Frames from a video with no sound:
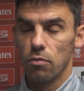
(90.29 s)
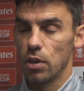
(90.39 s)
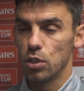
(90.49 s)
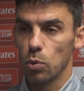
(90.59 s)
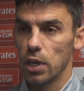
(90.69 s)

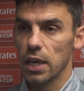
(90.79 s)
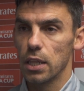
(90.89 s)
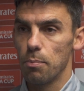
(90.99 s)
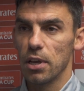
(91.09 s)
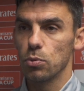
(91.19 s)
this
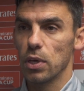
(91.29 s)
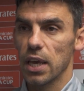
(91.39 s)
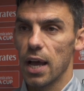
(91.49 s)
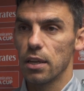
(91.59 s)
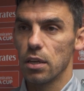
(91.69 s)
weekend the best we
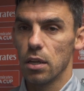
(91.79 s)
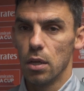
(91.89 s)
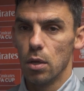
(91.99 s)
can, and